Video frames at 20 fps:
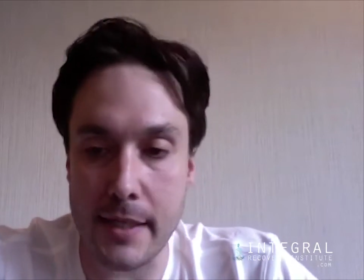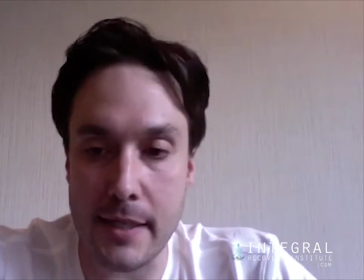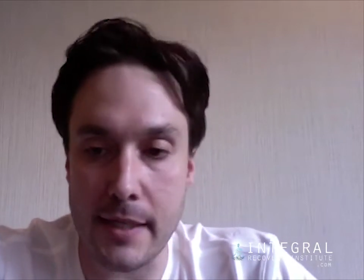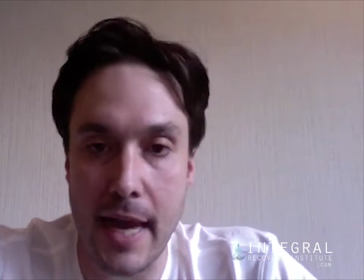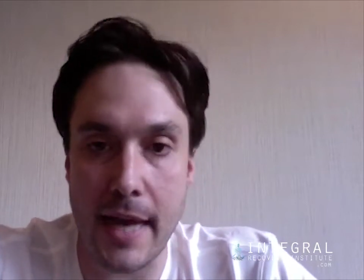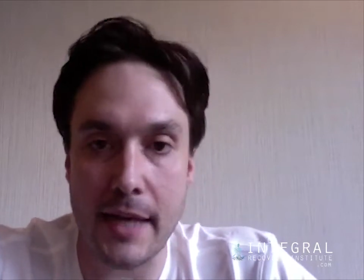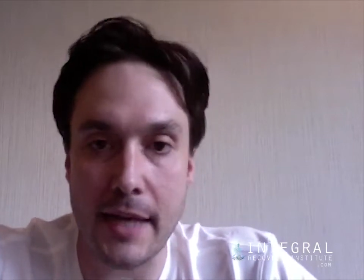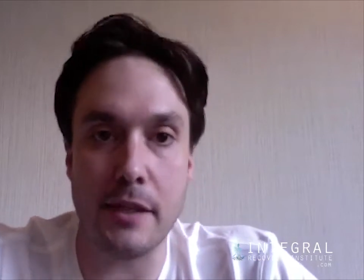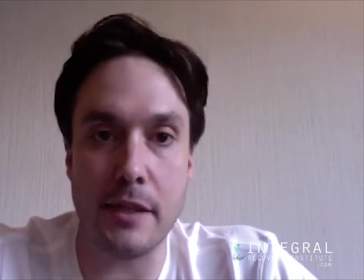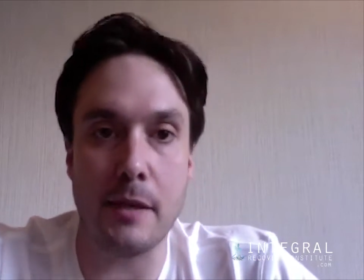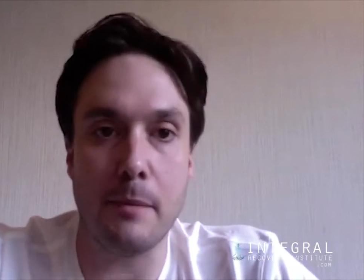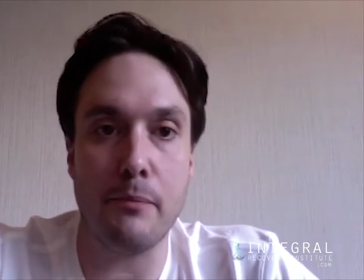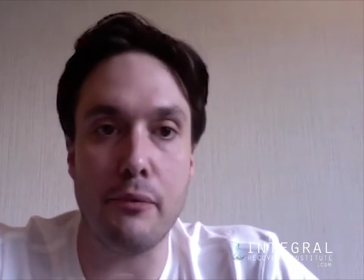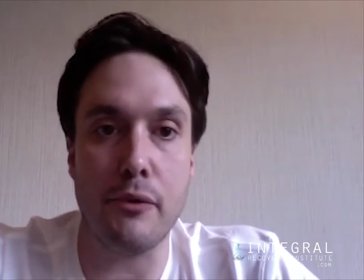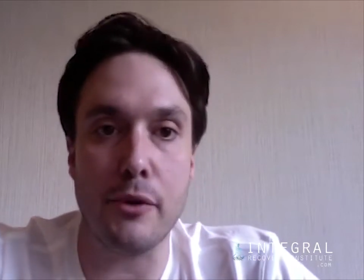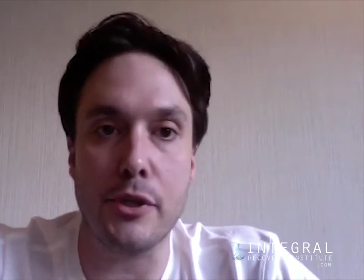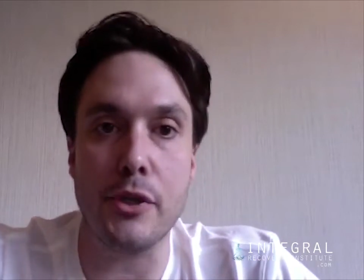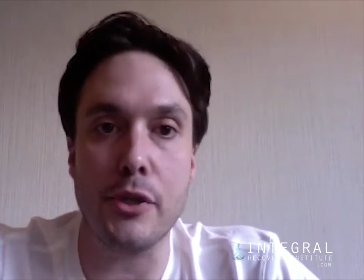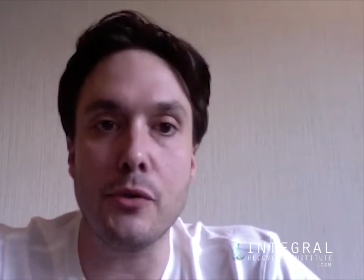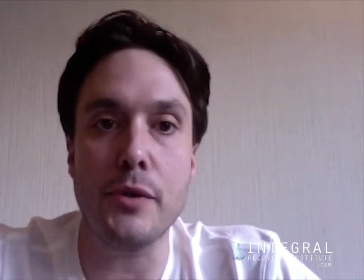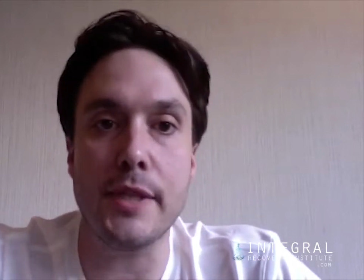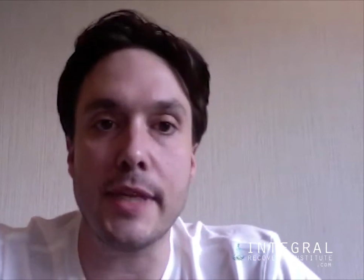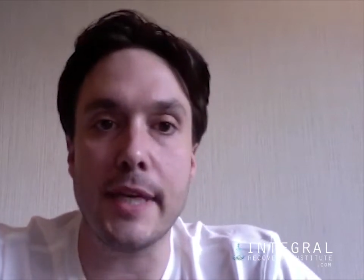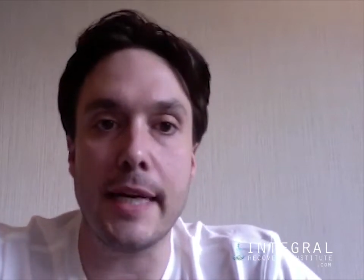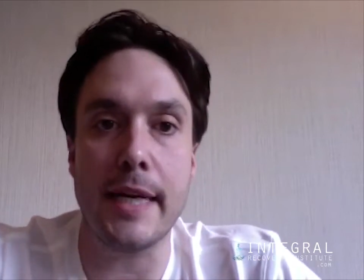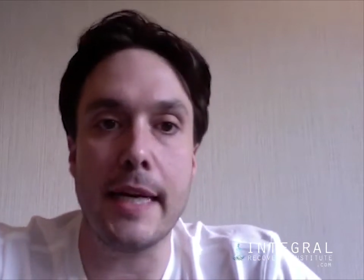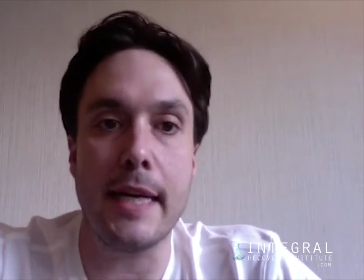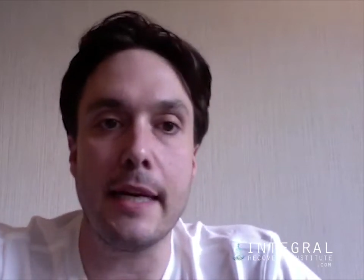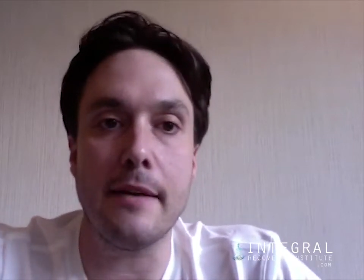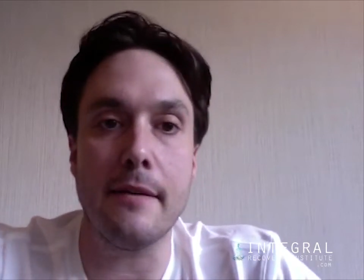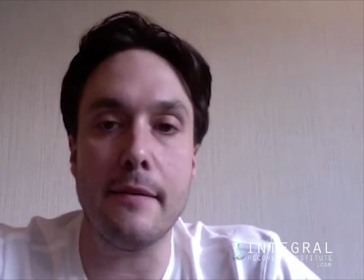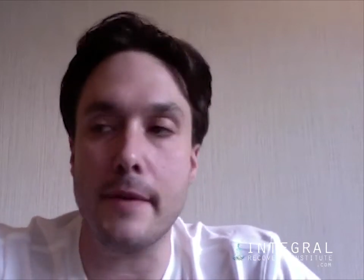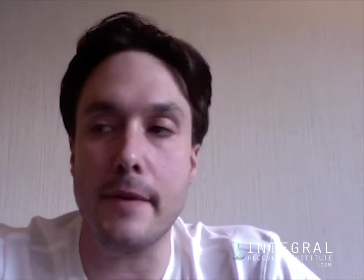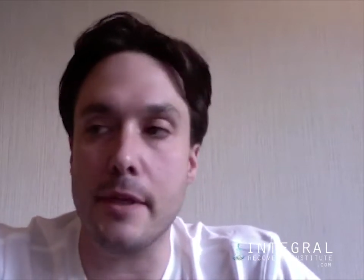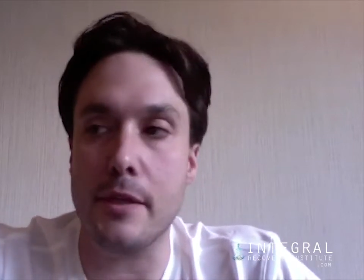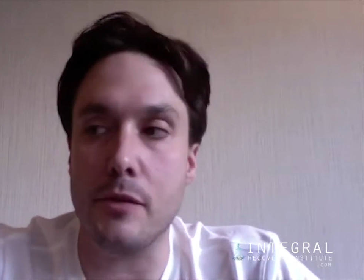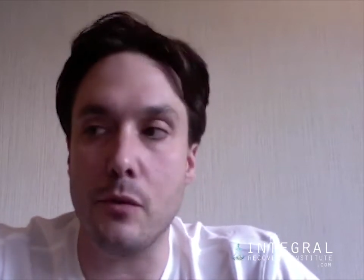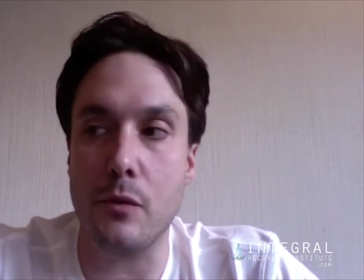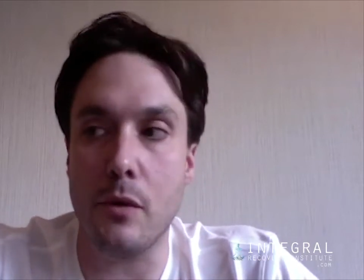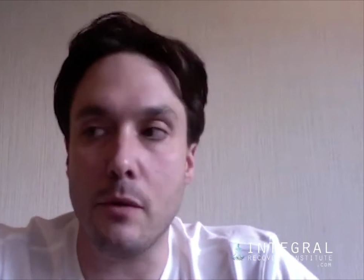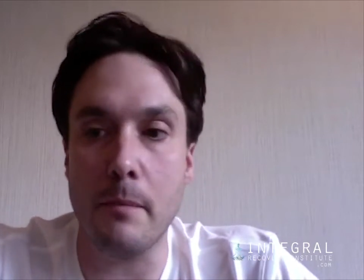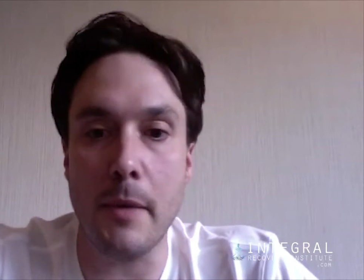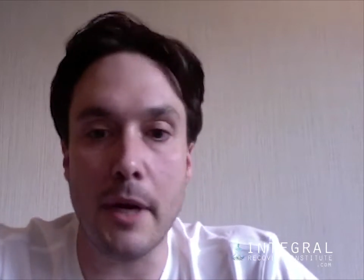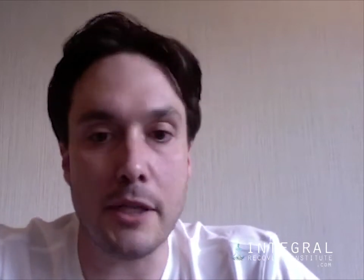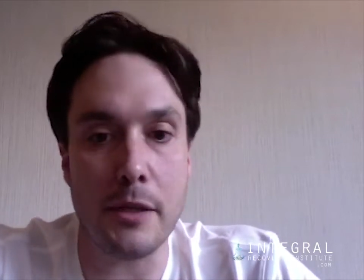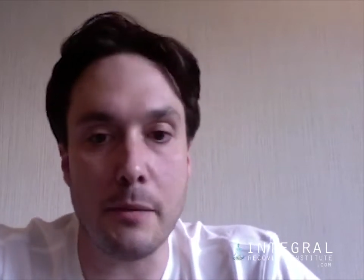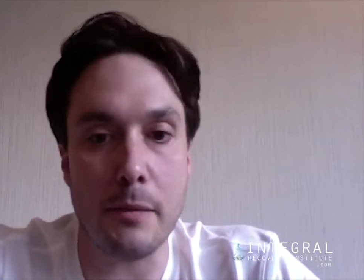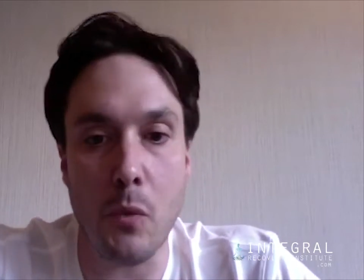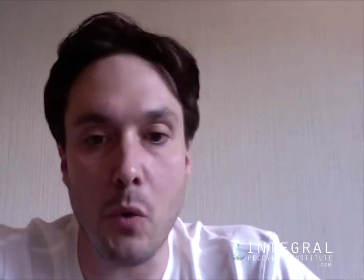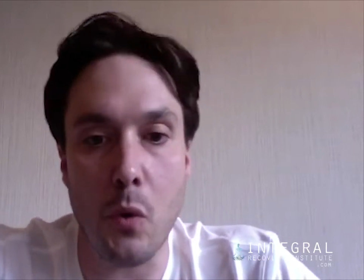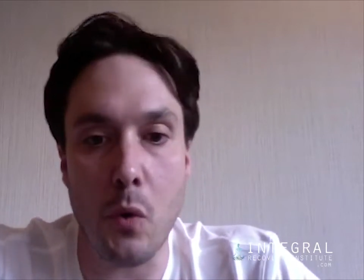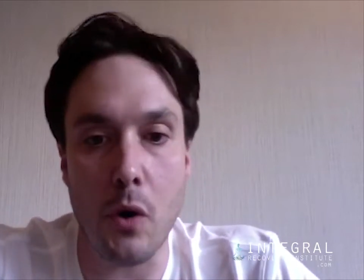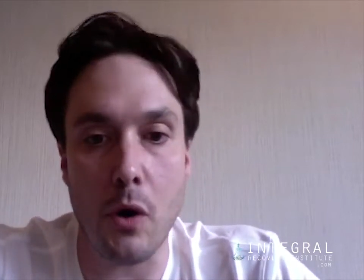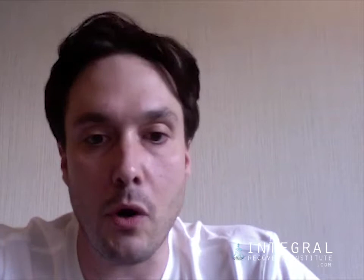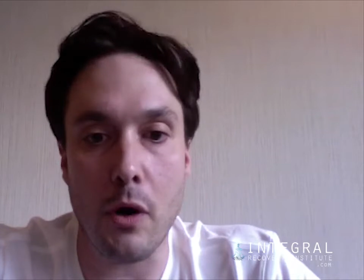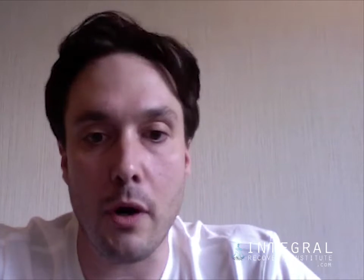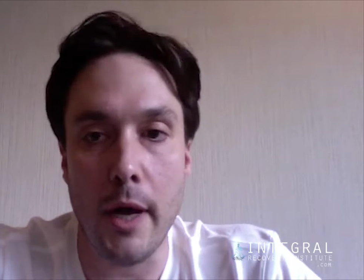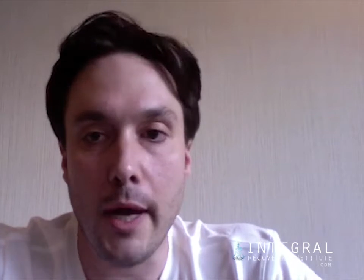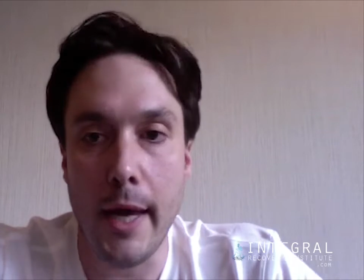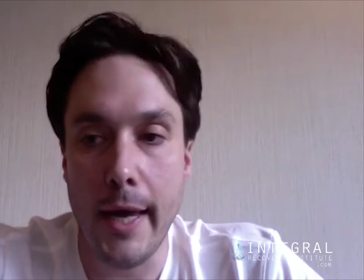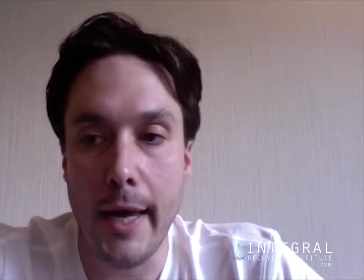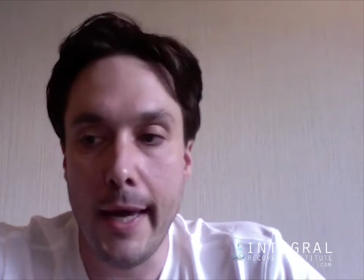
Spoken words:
is actually producing an individual much more